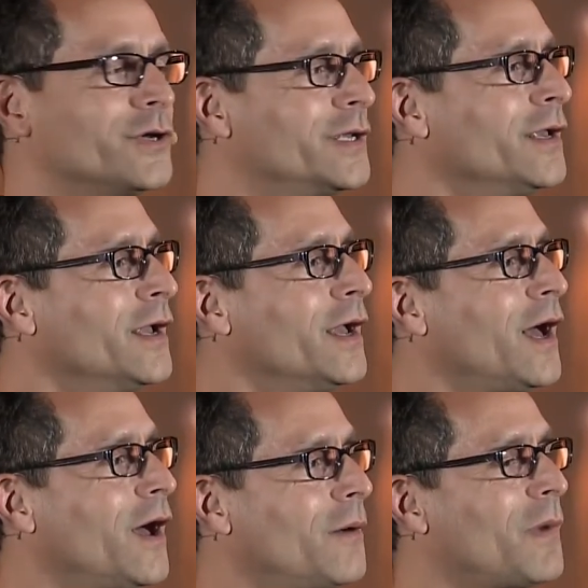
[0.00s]
good,
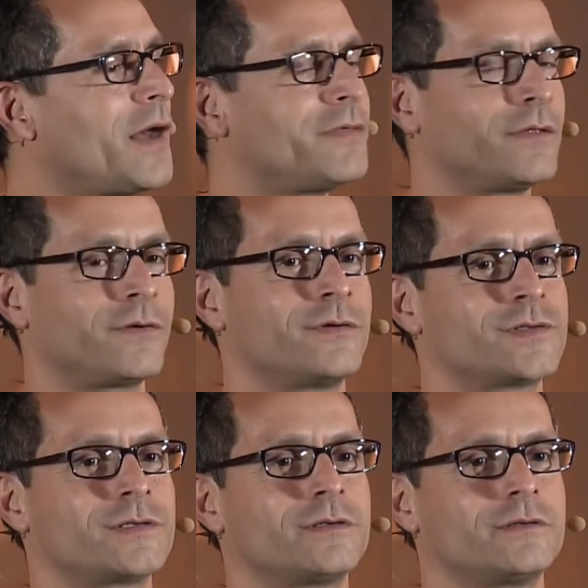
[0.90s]
um, I think
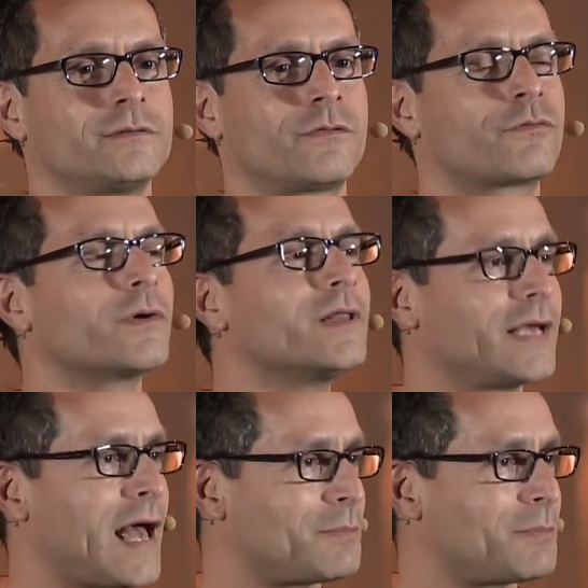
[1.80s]
there's thrilling